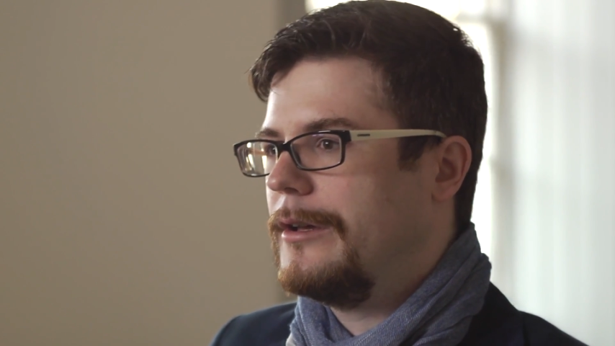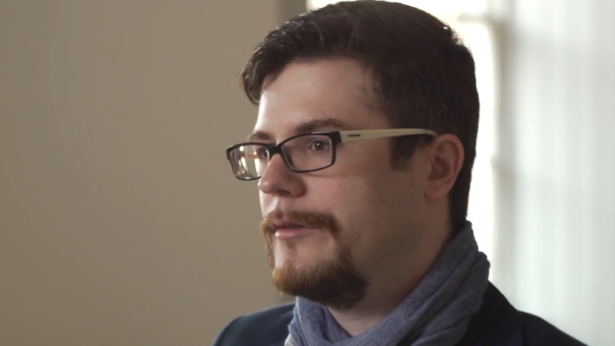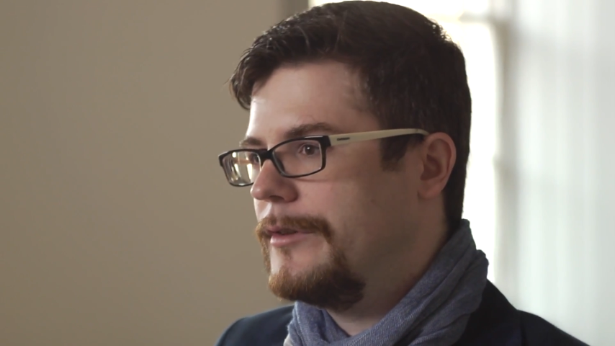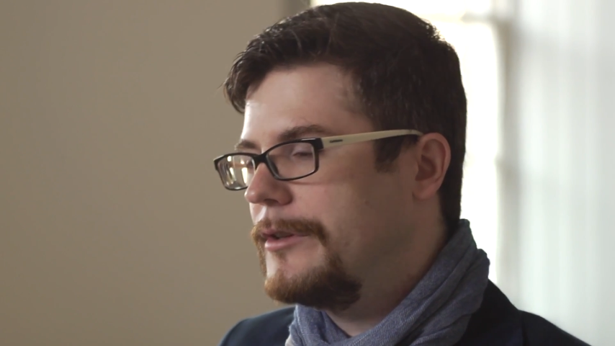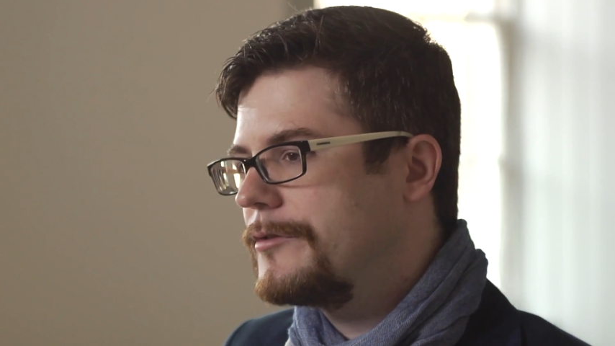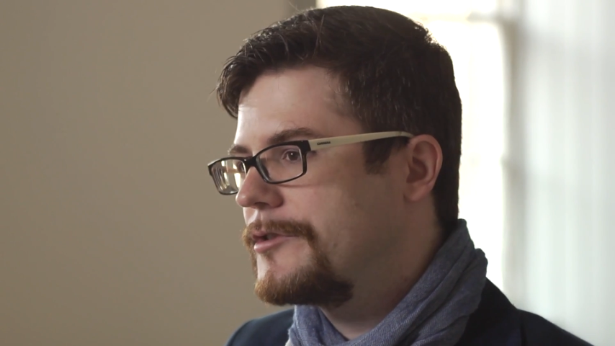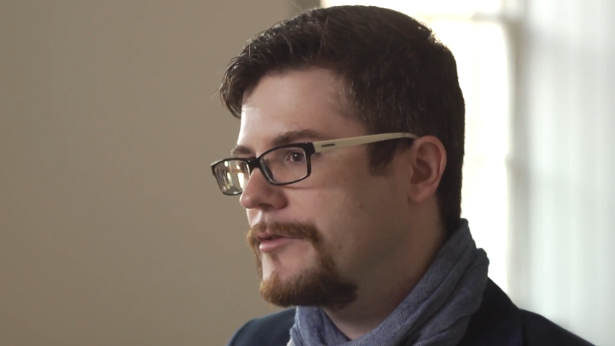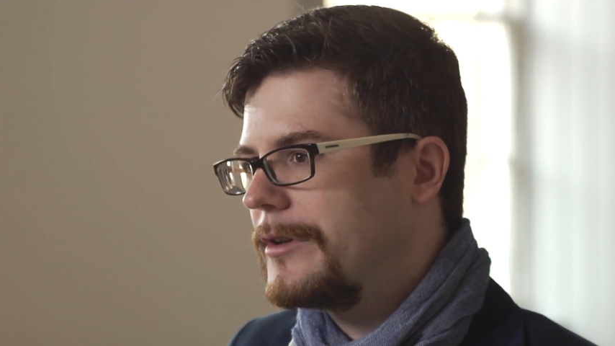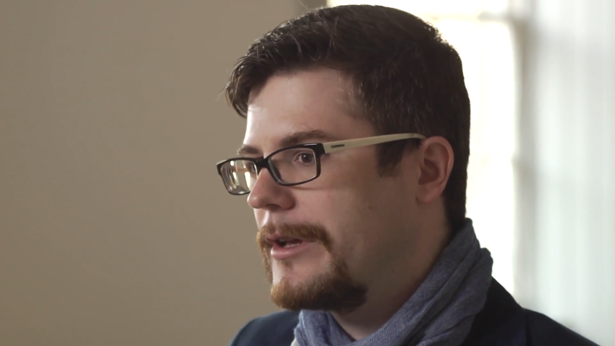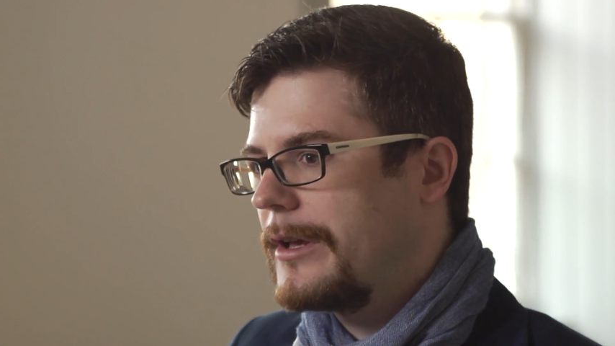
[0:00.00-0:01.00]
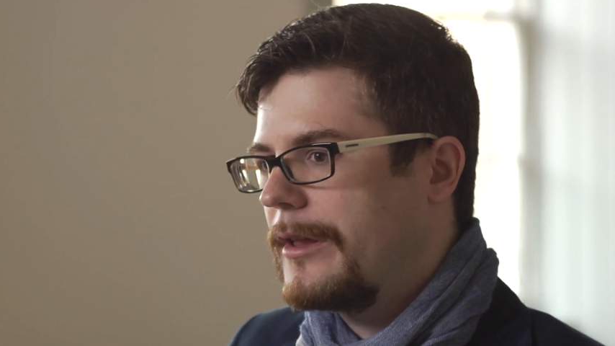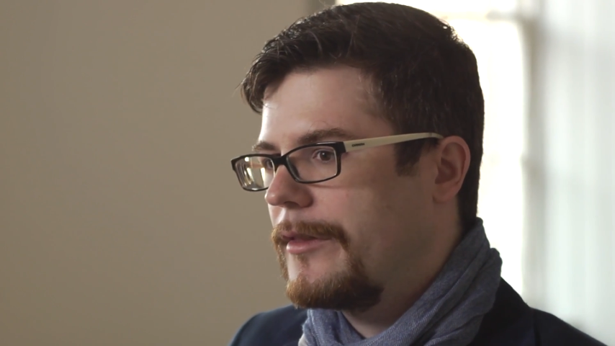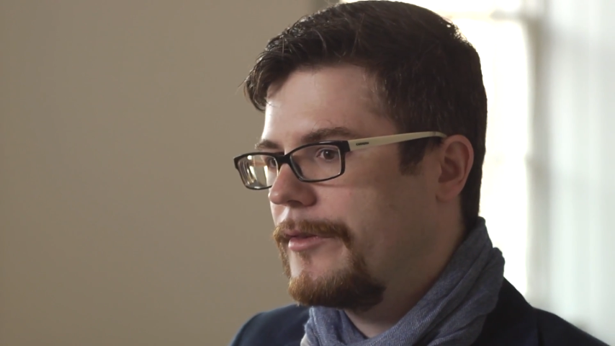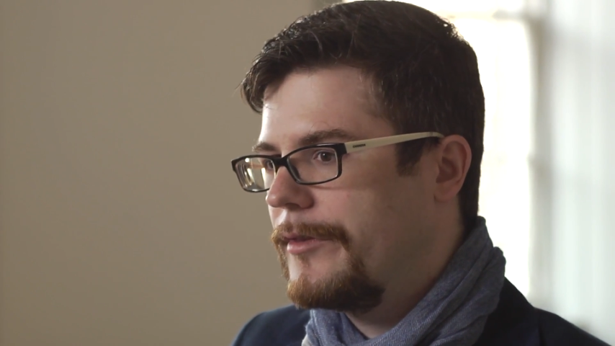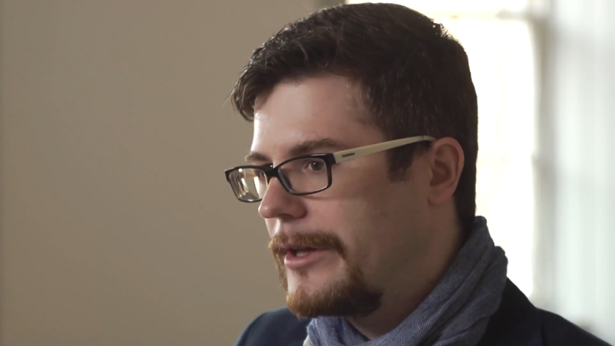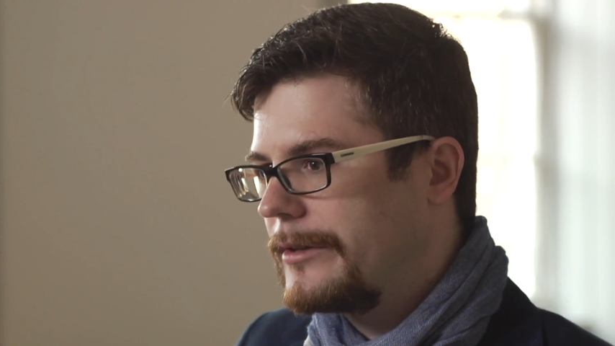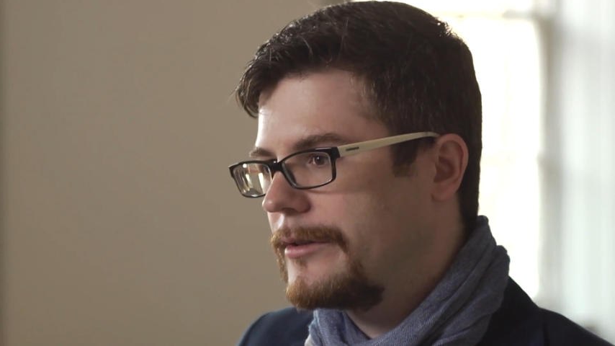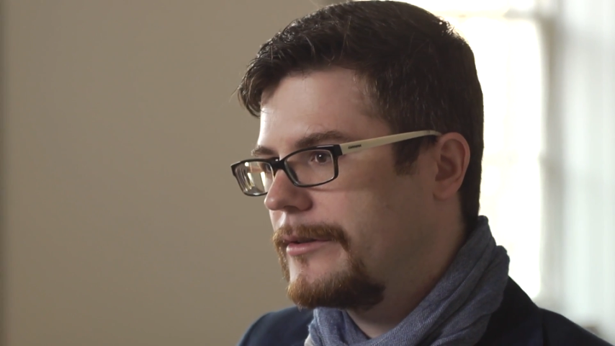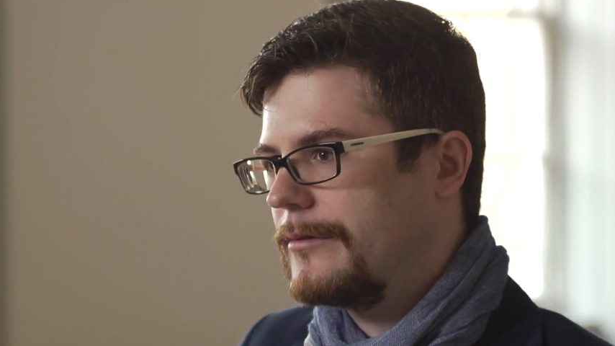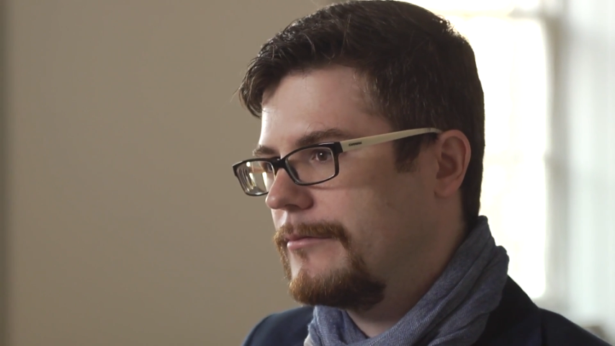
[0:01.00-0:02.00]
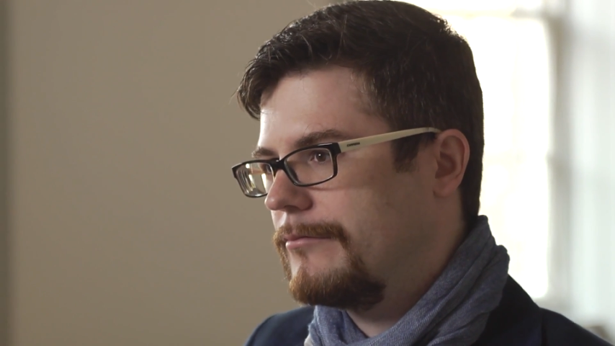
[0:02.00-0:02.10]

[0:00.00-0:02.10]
in the industry that